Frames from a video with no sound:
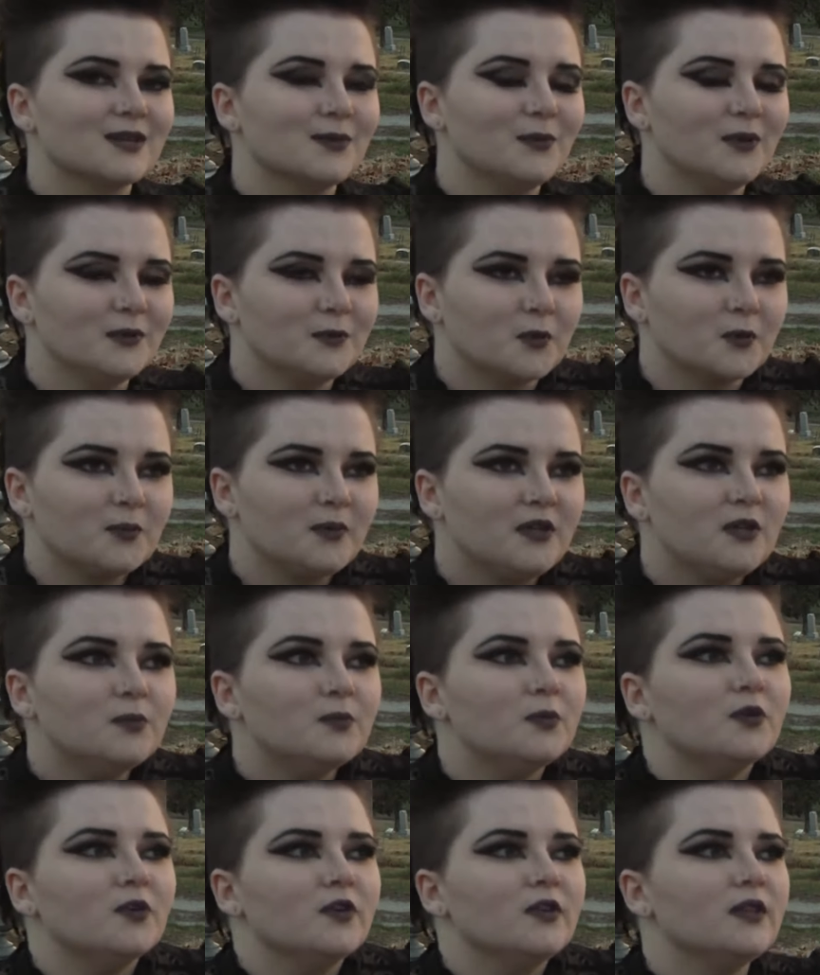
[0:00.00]
I mean, we're
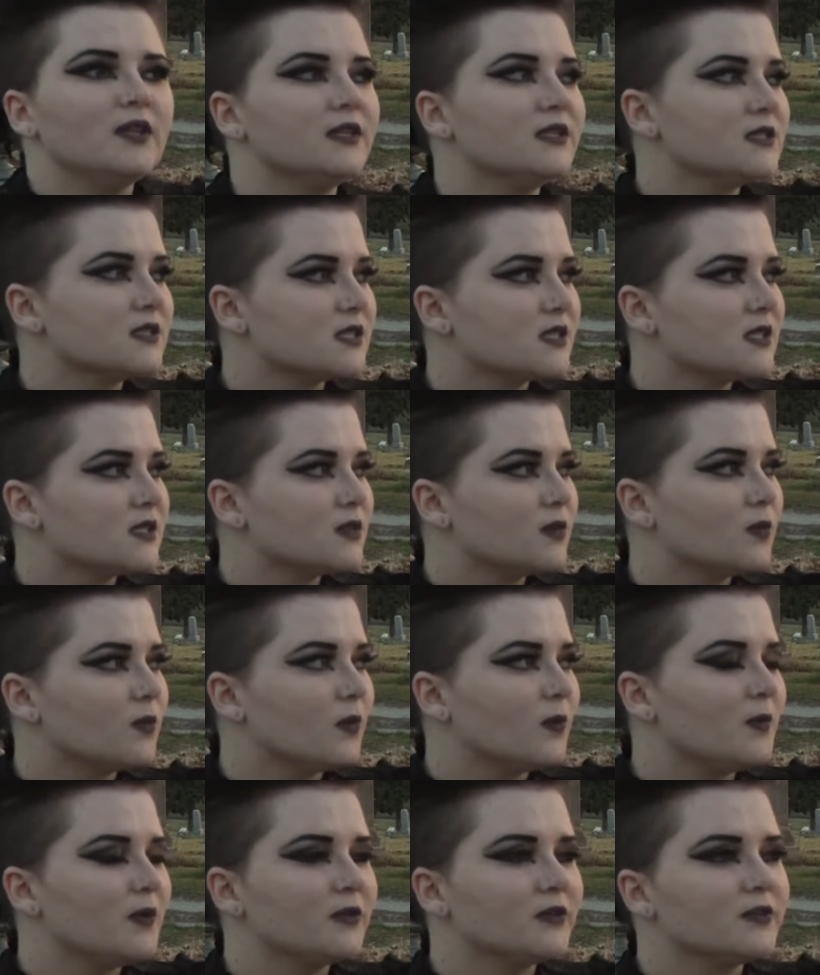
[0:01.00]
people, and
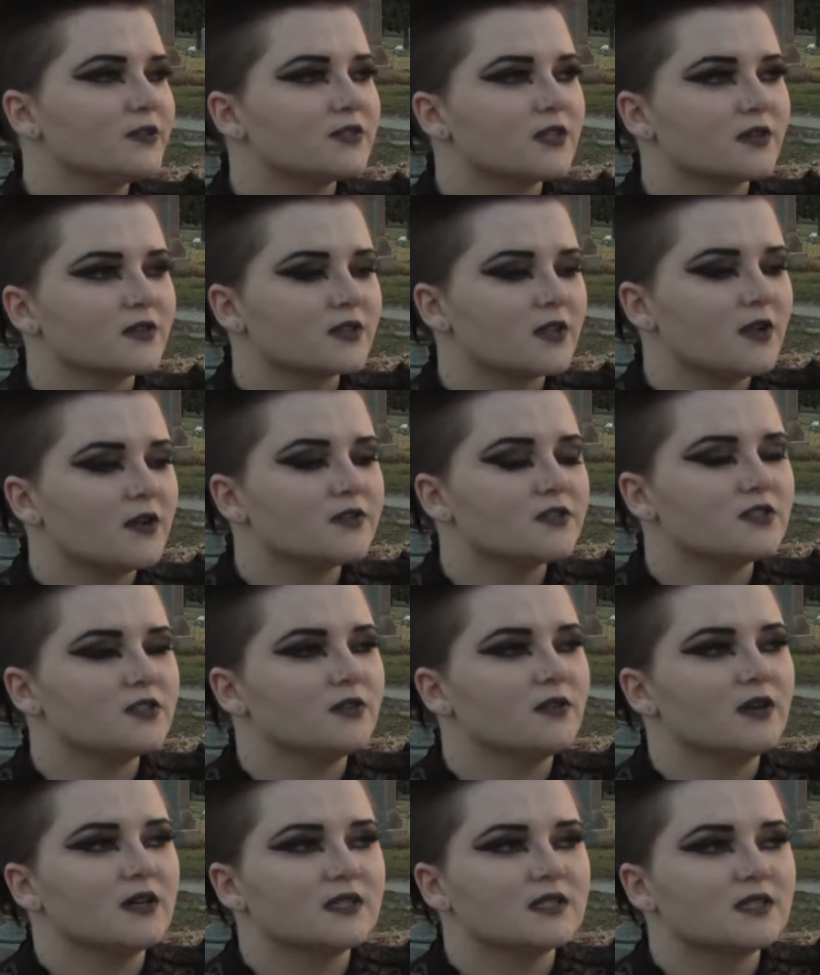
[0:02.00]
when we lose those close
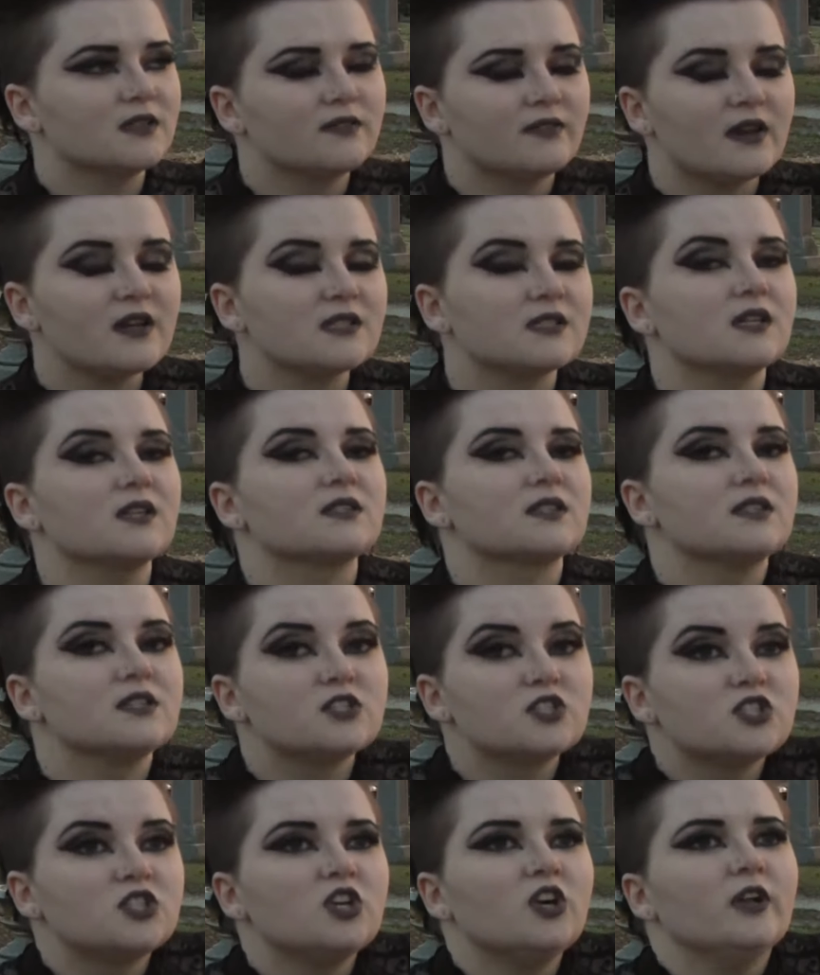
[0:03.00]
to us, it affects us, and it
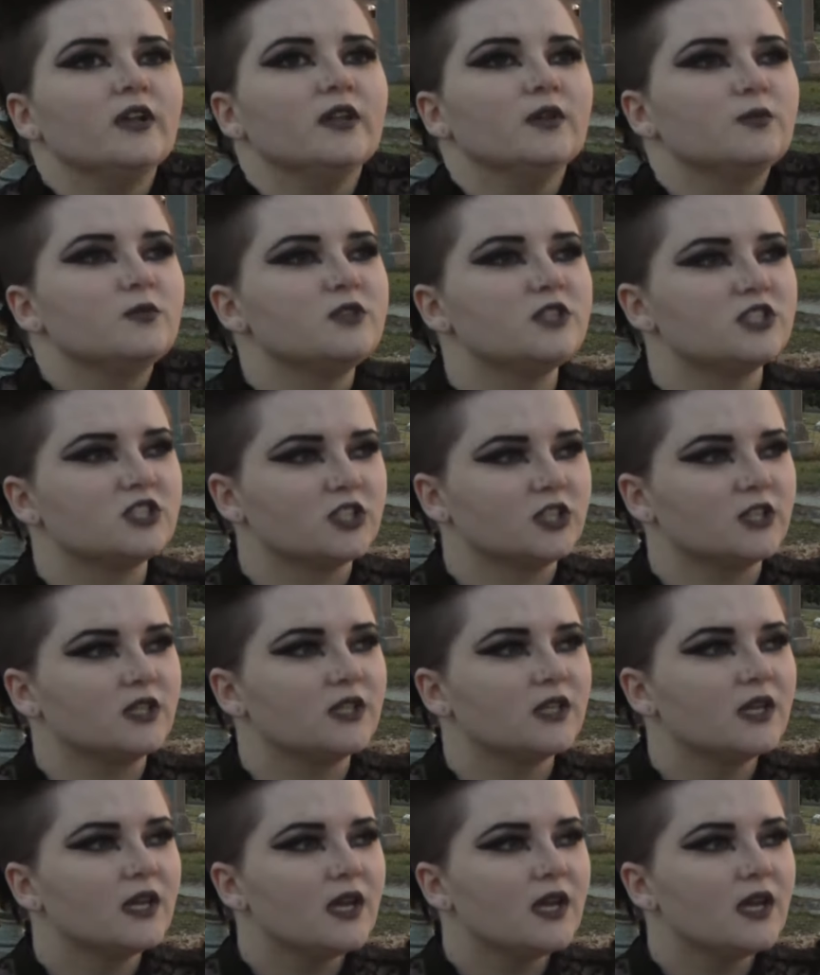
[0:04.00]
should, and we should